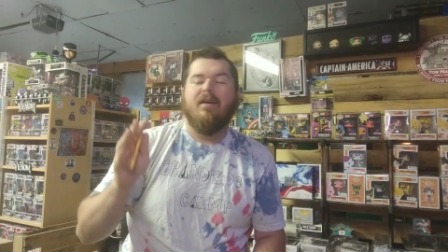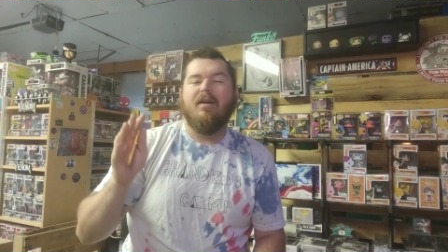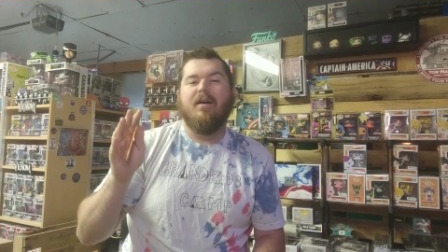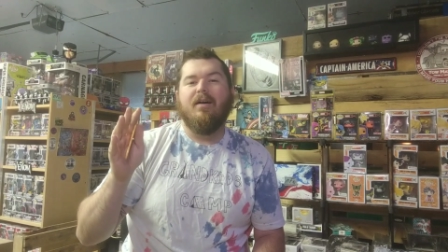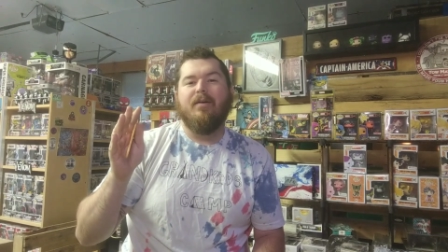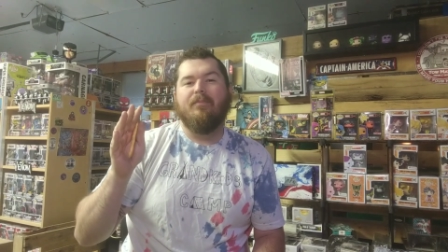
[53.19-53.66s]

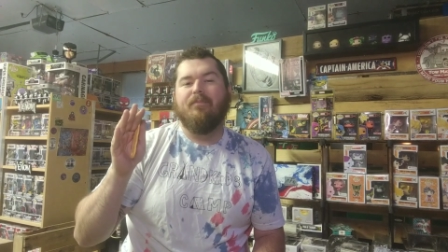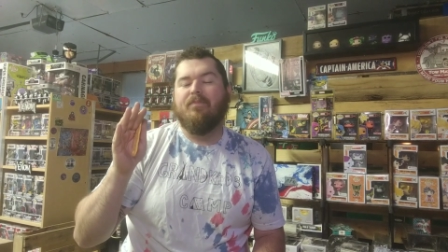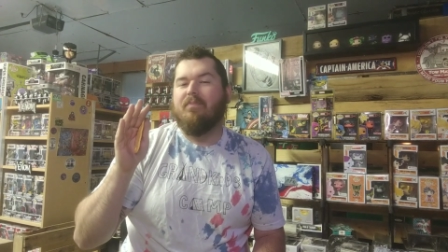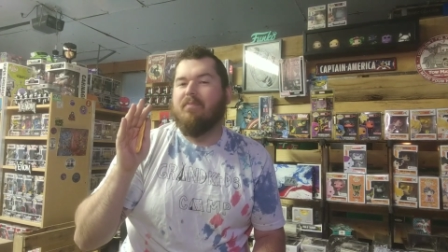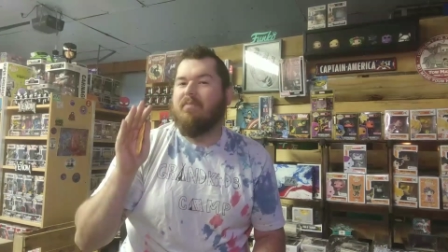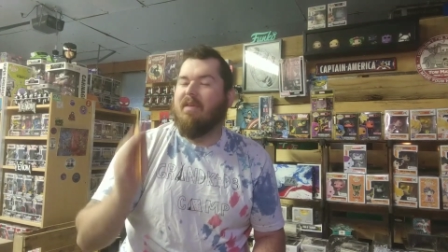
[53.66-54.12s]
Um,
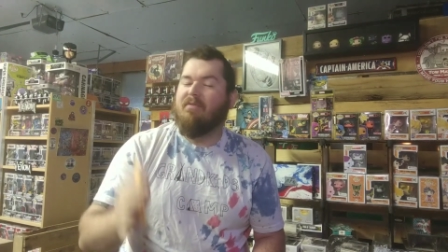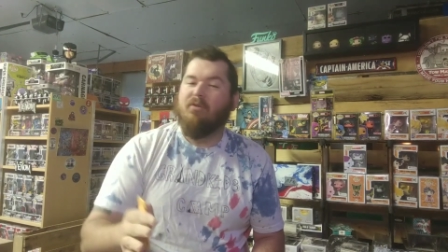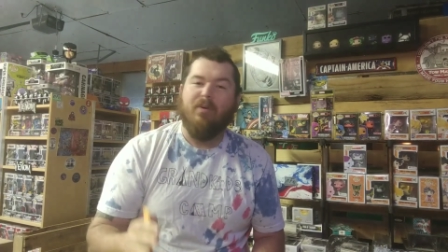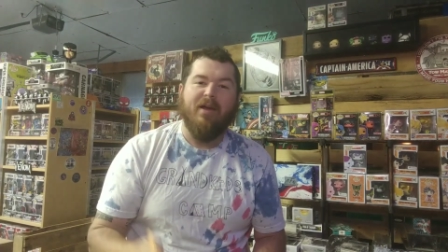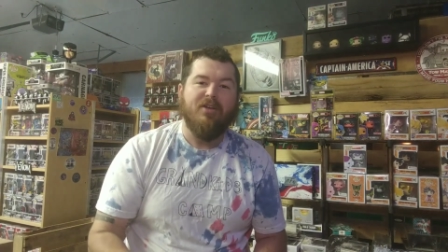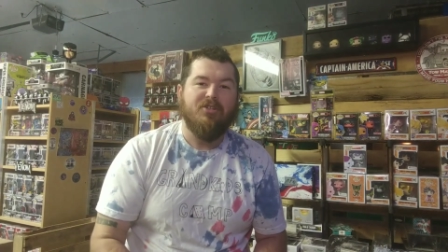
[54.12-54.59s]
they have a
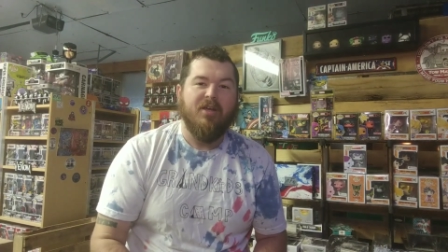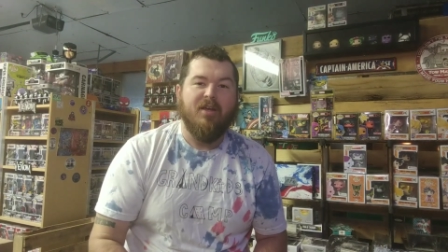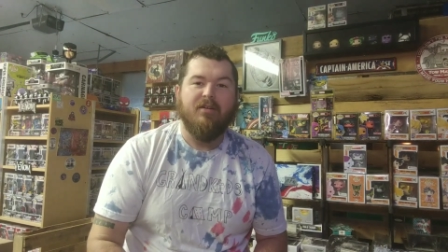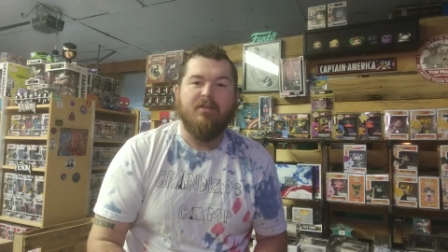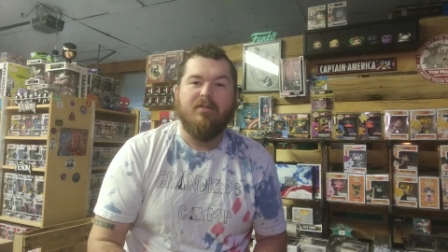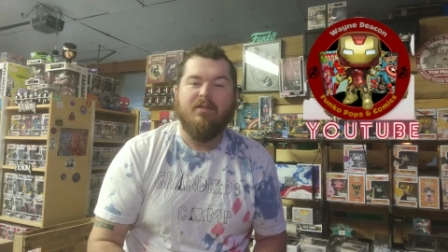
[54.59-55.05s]
great
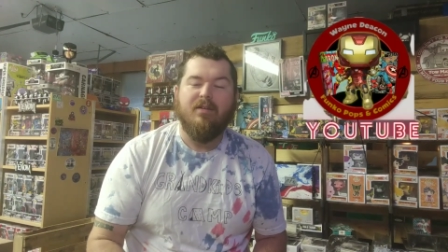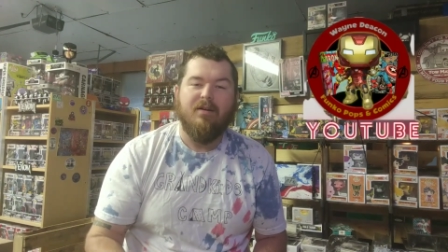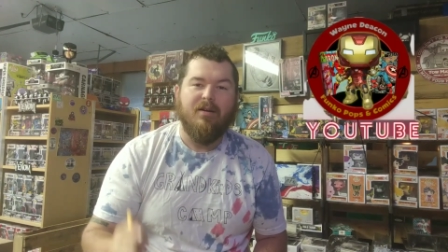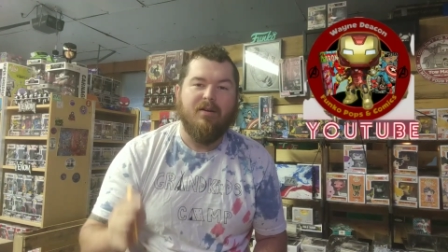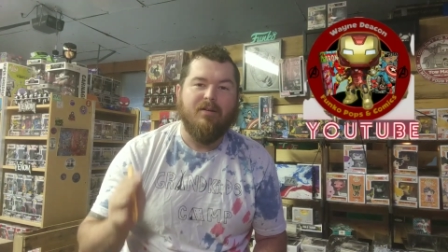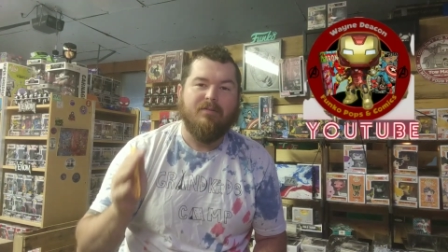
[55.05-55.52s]
channel.
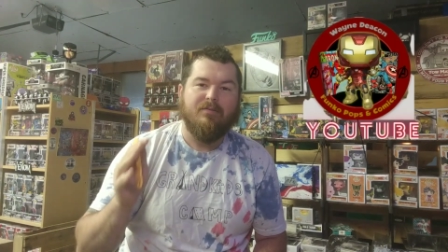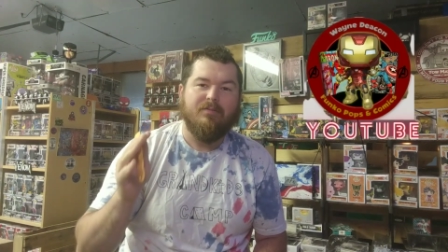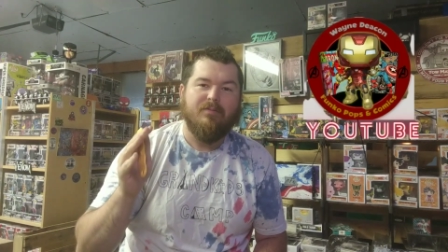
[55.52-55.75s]
Uh,